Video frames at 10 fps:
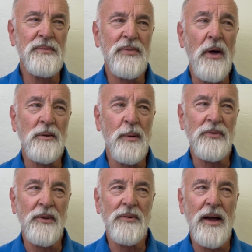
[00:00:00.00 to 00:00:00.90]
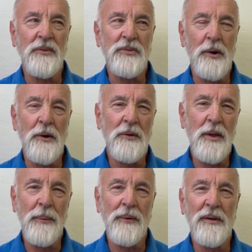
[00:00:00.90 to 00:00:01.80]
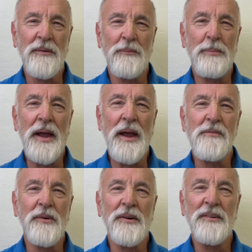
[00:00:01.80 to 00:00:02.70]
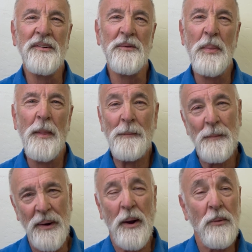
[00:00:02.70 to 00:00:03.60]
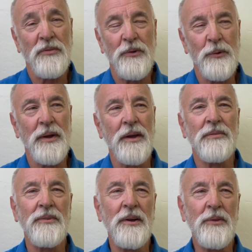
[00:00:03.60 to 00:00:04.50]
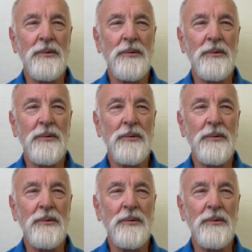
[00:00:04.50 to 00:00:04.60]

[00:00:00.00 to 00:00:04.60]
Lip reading: thought to myself, how stereotypical of behavior. But I was doing it for other